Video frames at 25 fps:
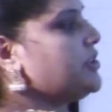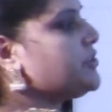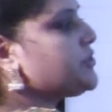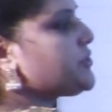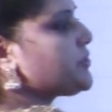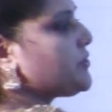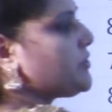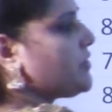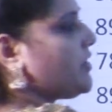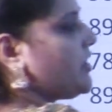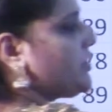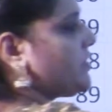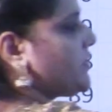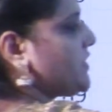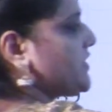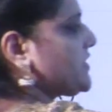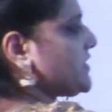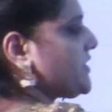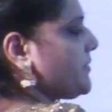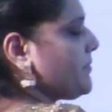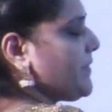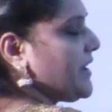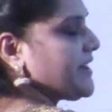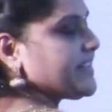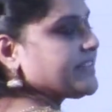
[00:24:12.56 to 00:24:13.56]
202 is
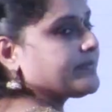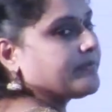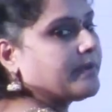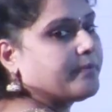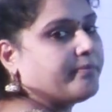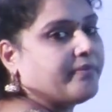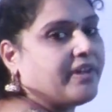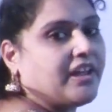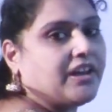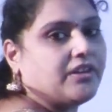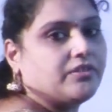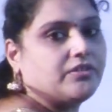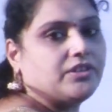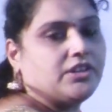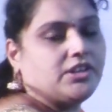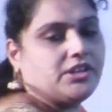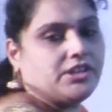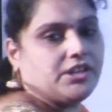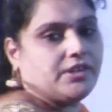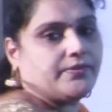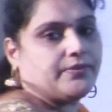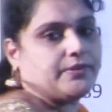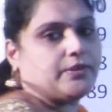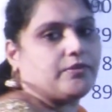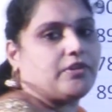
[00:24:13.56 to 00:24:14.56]
the maximum value.
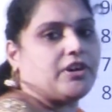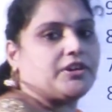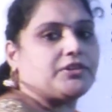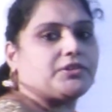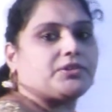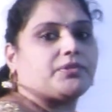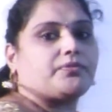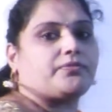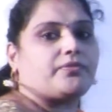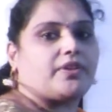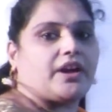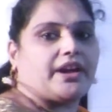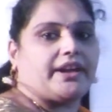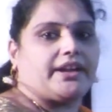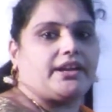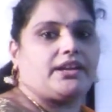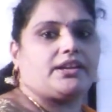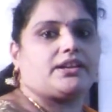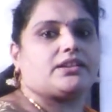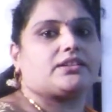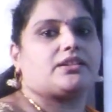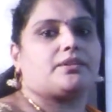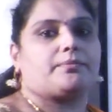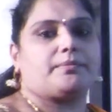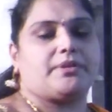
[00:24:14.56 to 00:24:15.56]
If you want to
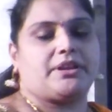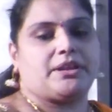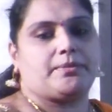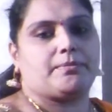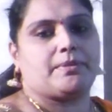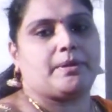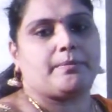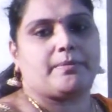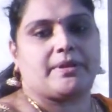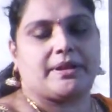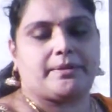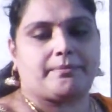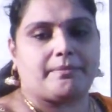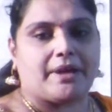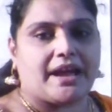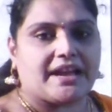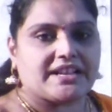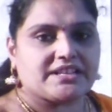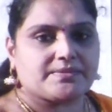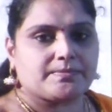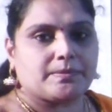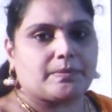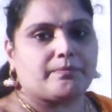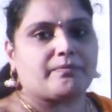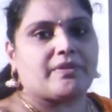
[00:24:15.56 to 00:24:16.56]
find the minimum and
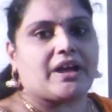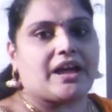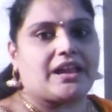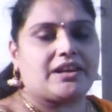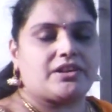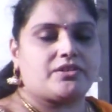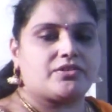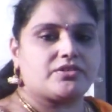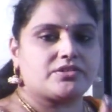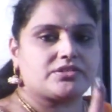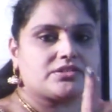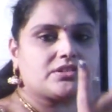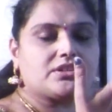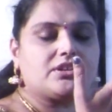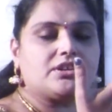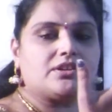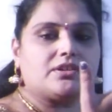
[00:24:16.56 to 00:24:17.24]
maximum values